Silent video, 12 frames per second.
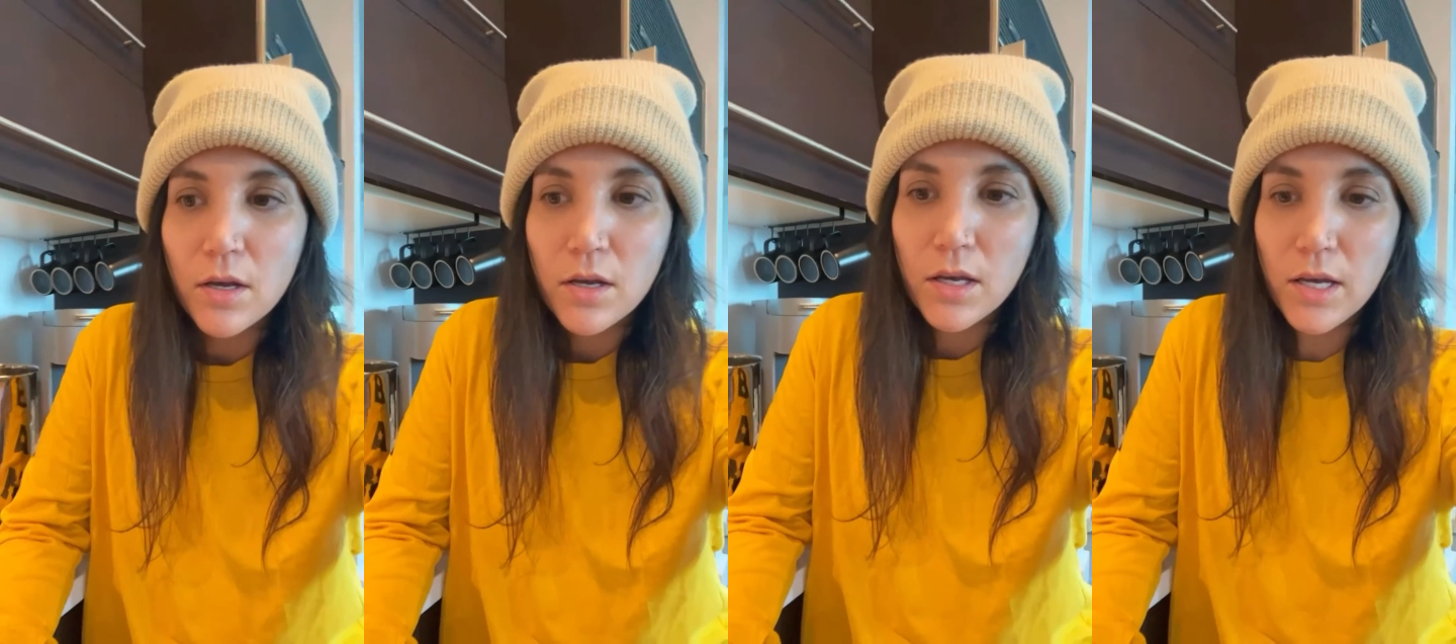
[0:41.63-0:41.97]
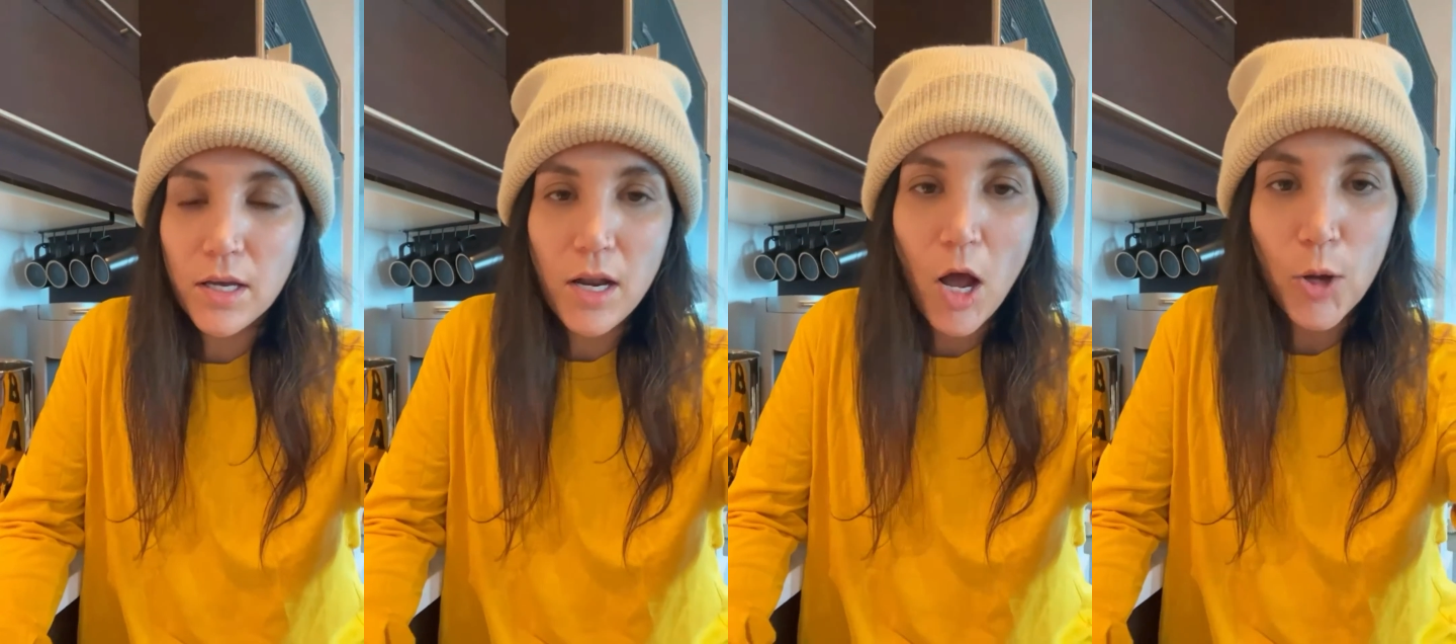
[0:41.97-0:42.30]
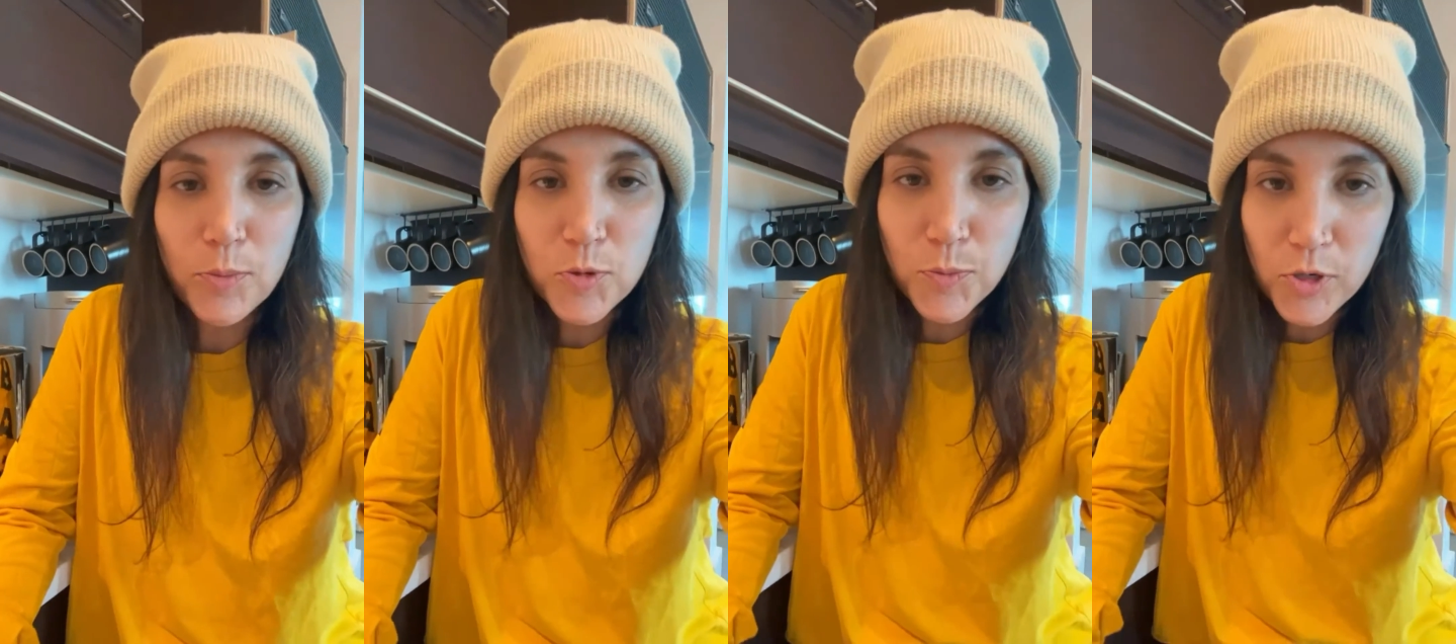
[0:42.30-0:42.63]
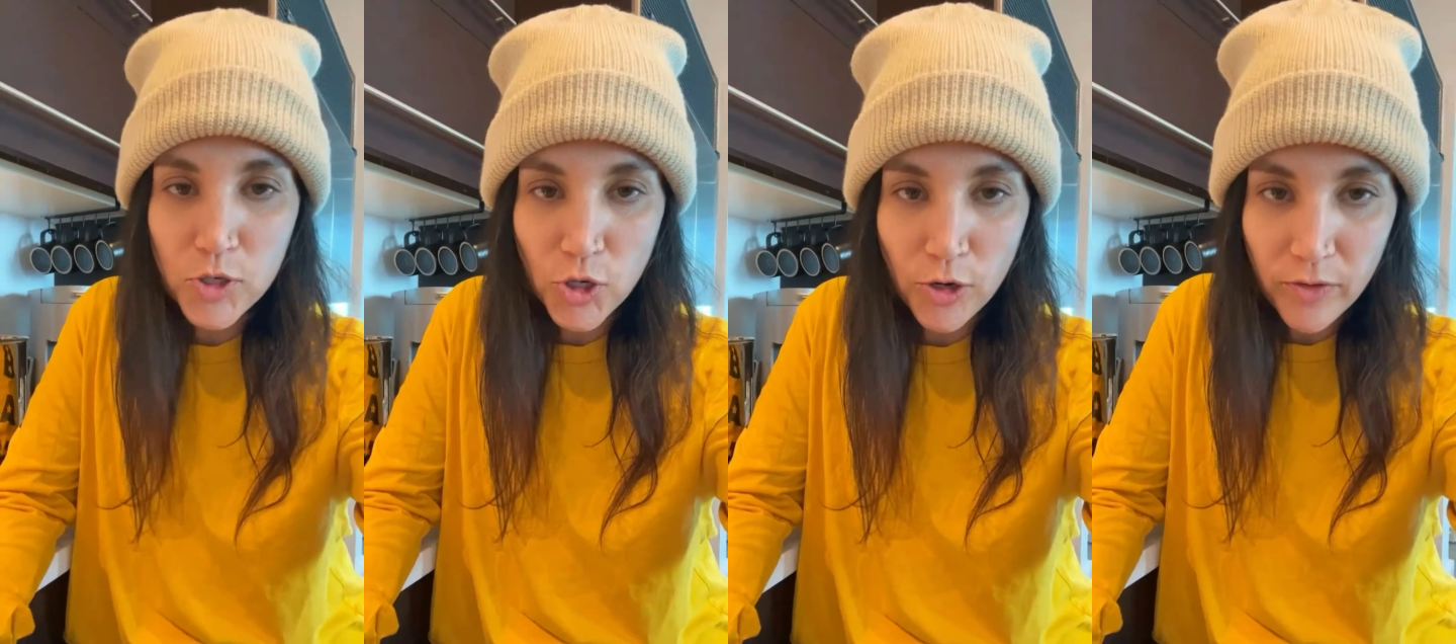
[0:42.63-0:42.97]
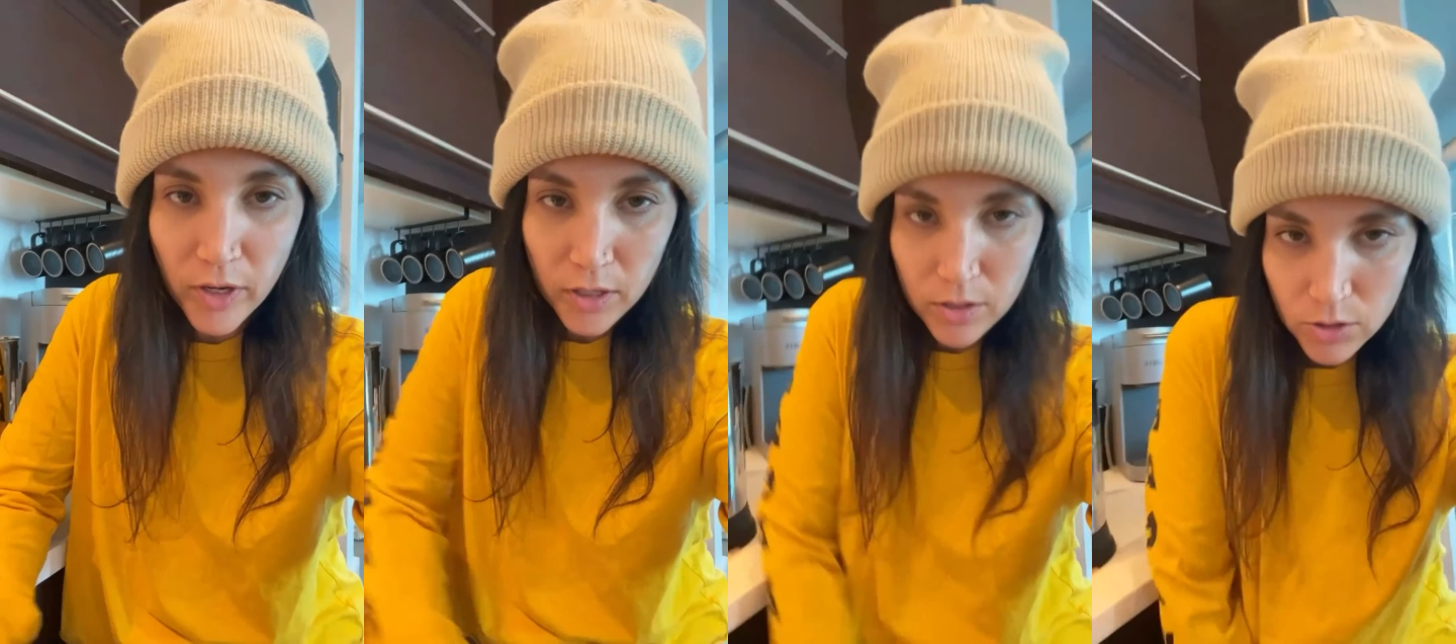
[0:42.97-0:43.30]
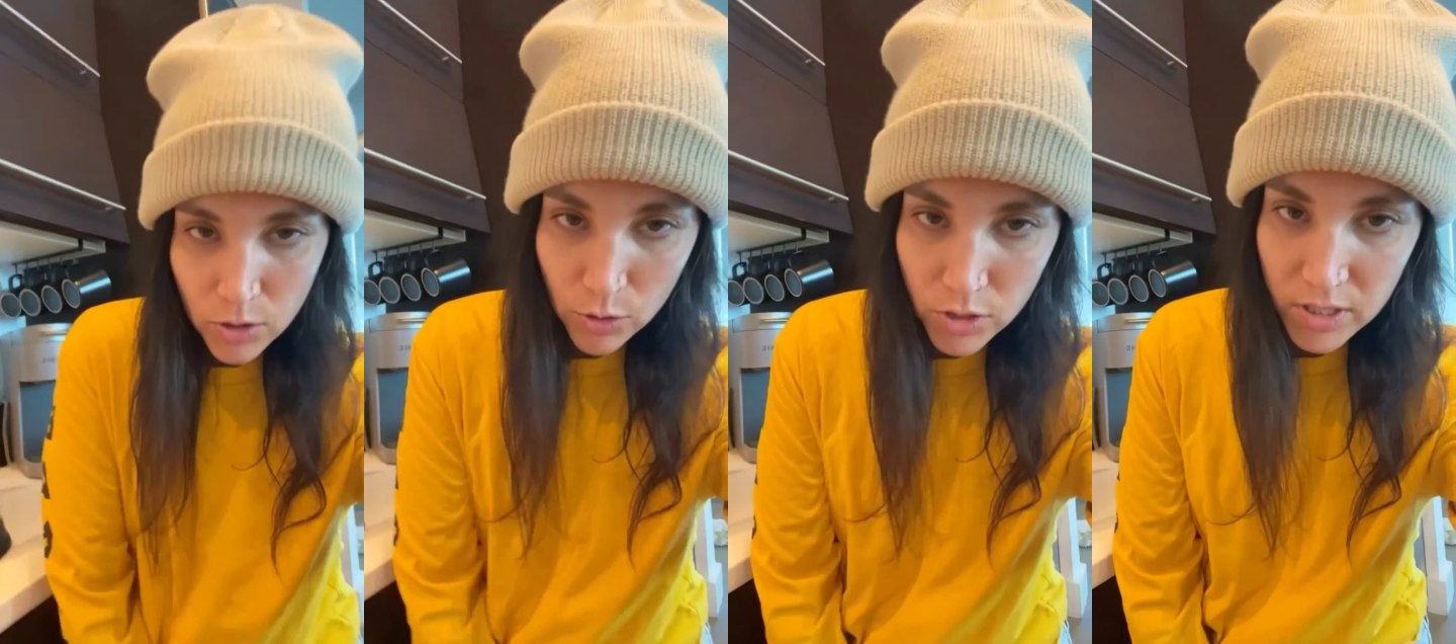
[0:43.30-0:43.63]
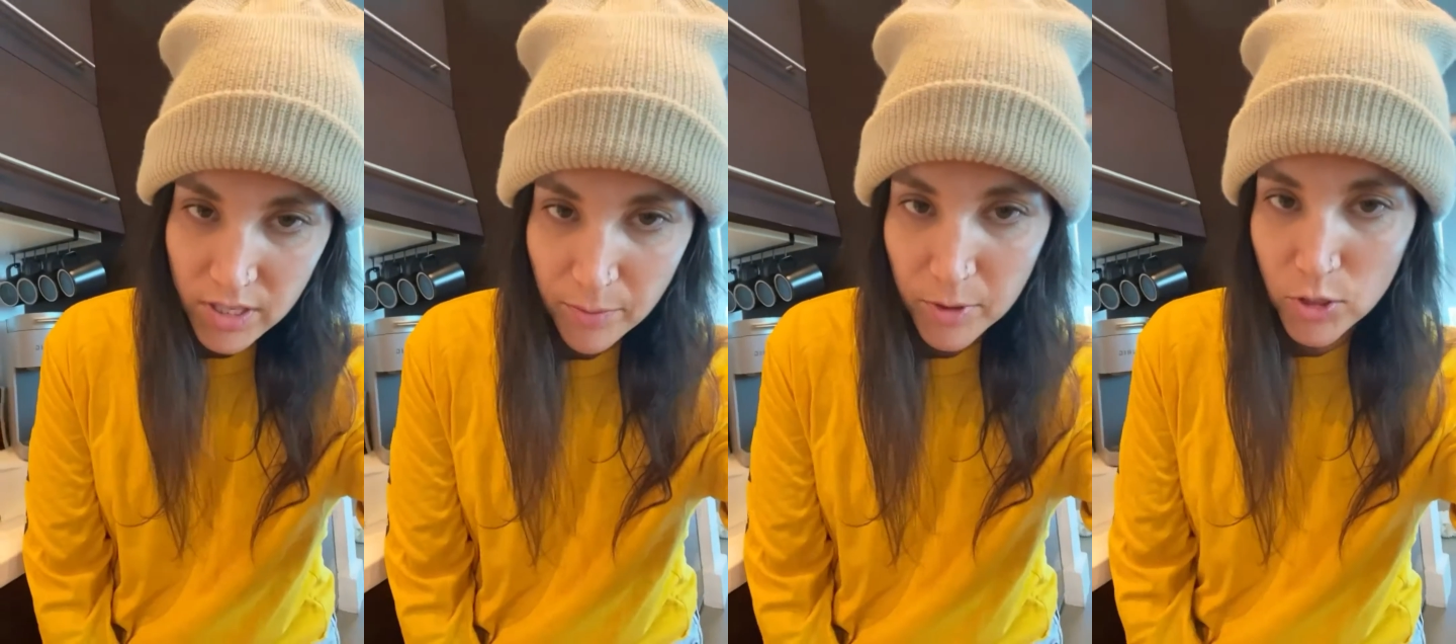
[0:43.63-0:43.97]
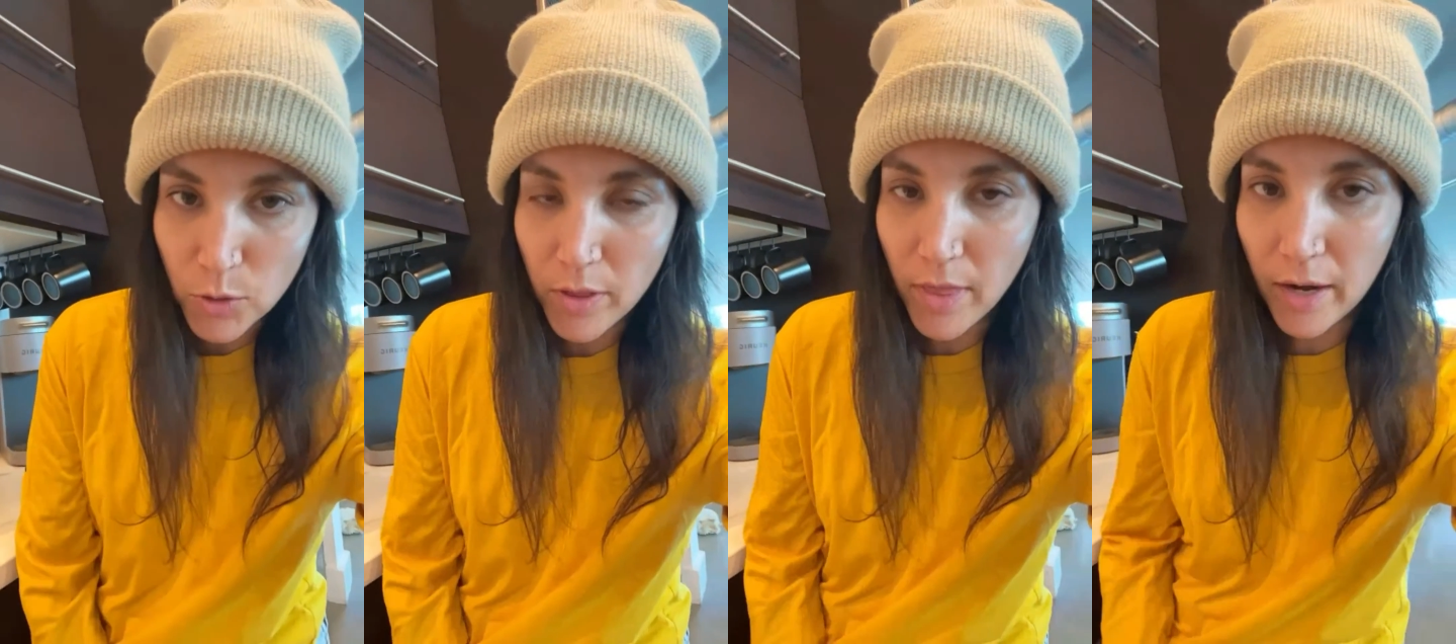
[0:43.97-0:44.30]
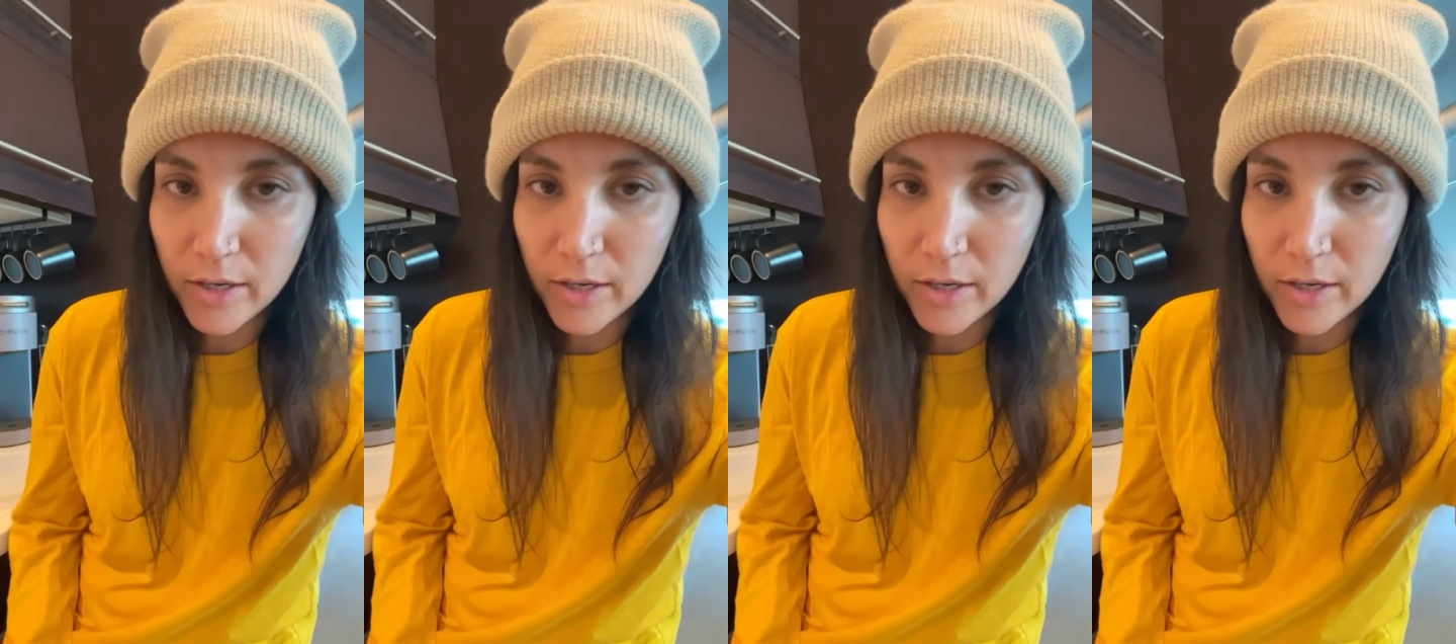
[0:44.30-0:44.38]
it helps preserve it. So since I've been doing that,